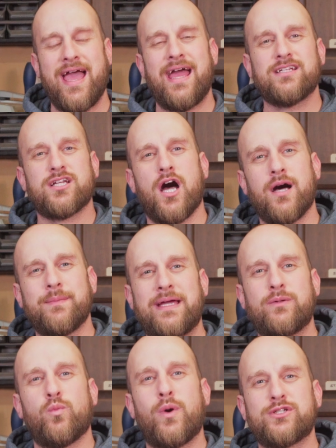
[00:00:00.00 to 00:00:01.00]
and
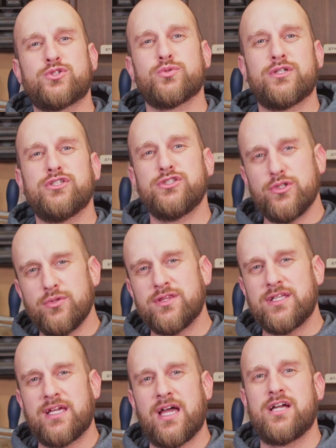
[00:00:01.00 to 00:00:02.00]
comment what drill you
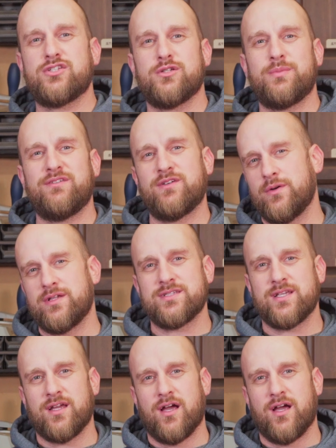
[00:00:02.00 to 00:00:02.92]
think I should be focusing